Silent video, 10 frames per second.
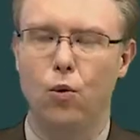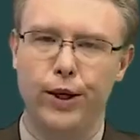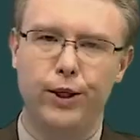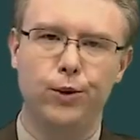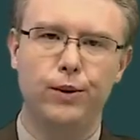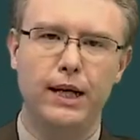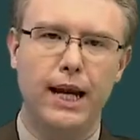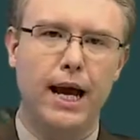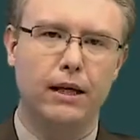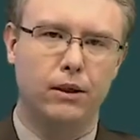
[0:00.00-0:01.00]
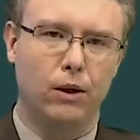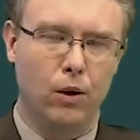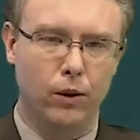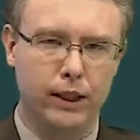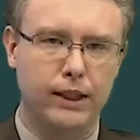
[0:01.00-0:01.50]
We do nest
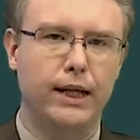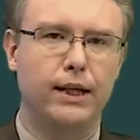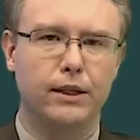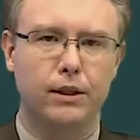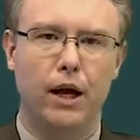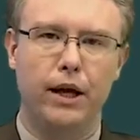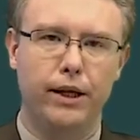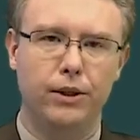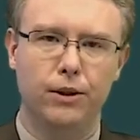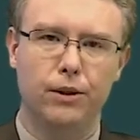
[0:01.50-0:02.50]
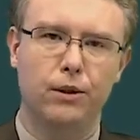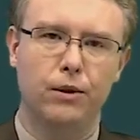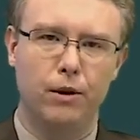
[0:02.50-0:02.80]
clauses inside each other.